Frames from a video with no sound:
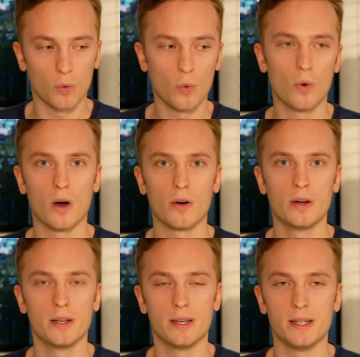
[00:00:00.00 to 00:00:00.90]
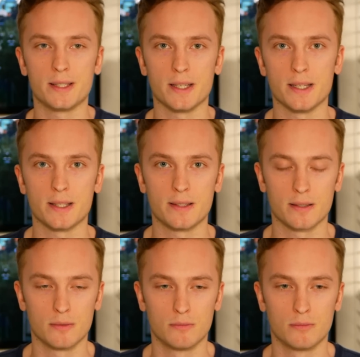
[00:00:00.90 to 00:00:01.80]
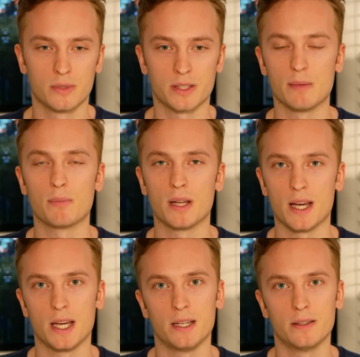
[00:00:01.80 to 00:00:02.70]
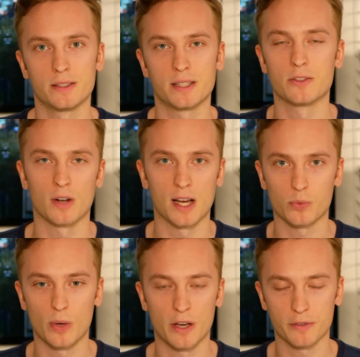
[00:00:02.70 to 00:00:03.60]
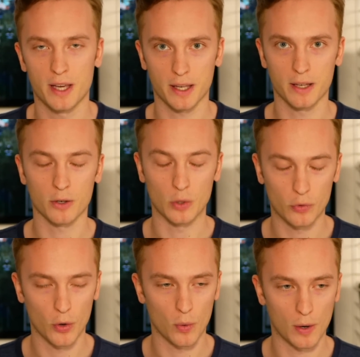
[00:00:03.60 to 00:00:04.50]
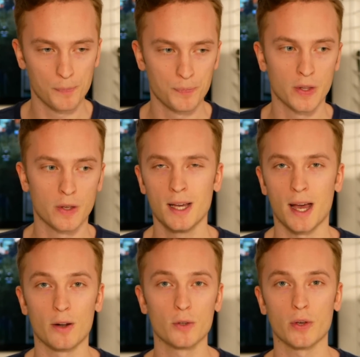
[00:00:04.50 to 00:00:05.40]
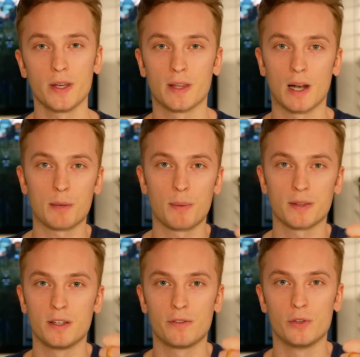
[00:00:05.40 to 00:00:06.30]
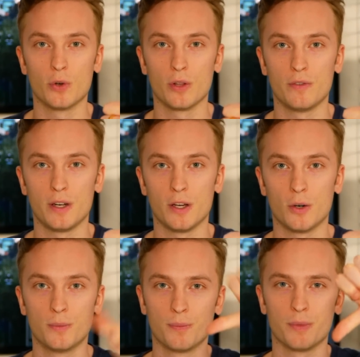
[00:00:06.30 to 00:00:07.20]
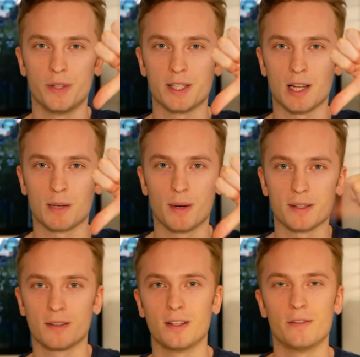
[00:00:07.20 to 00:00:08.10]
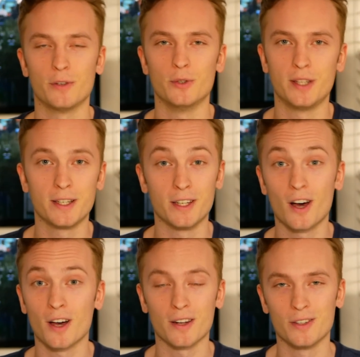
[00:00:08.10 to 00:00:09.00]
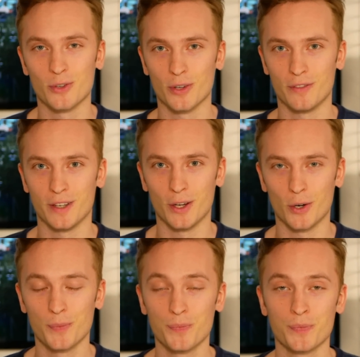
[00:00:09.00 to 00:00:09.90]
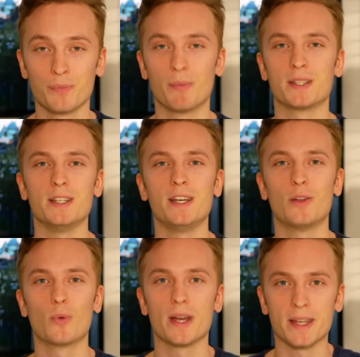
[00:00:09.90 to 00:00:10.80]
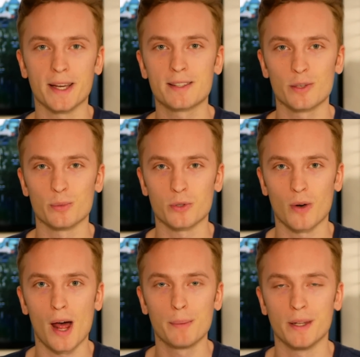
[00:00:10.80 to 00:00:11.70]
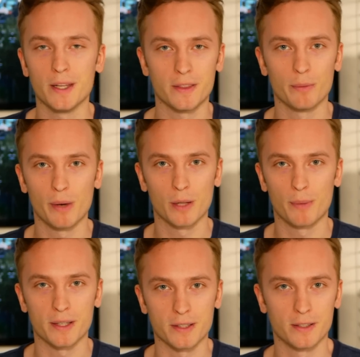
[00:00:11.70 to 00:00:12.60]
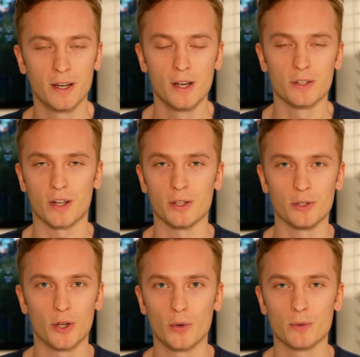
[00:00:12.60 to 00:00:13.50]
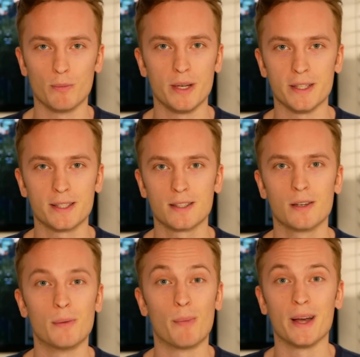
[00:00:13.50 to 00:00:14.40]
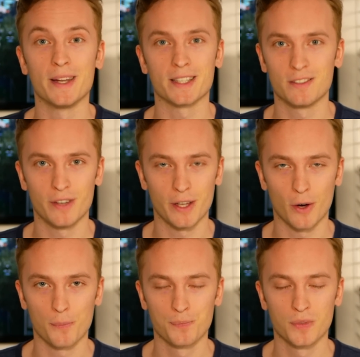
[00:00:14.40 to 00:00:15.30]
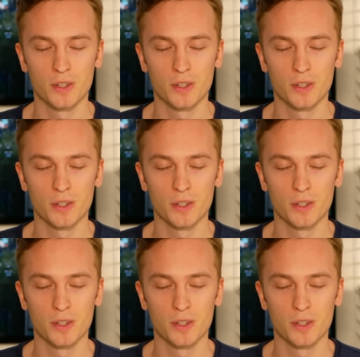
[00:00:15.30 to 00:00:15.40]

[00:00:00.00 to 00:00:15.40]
Or is it simply a centralized way of taking control? And also hit the like button if you enjoyed the video, dislike button if you did not enjoy the video. But in either way, get subscribed and hit the bell button so that you don't miss my next video.